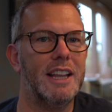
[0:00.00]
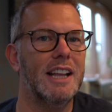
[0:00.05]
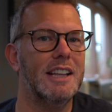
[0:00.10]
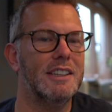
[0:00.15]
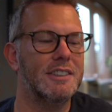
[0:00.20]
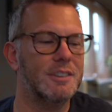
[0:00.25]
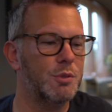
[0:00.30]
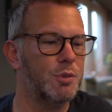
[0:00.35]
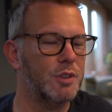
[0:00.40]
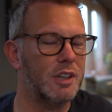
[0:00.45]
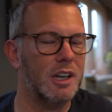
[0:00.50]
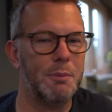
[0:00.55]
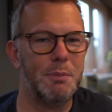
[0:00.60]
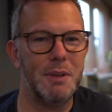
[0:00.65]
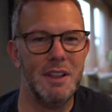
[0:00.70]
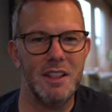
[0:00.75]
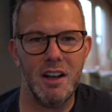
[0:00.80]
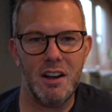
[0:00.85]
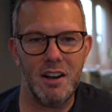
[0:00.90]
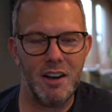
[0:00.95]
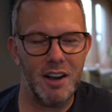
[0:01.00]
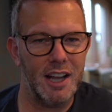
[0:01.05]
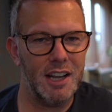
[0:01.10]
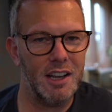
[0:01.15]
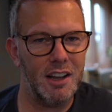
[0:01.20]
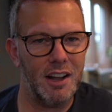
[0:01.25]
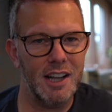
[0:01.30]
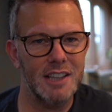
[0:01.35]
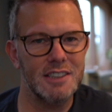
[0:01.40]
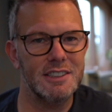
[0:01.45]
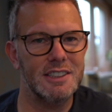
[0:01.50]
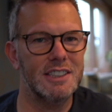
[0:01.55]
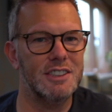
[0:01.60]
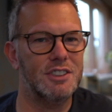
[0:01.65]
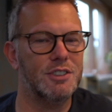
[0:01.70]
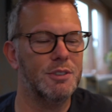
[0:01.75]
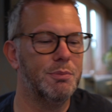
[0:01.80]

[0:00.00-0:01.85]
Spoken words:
It's all going to be the highlights. It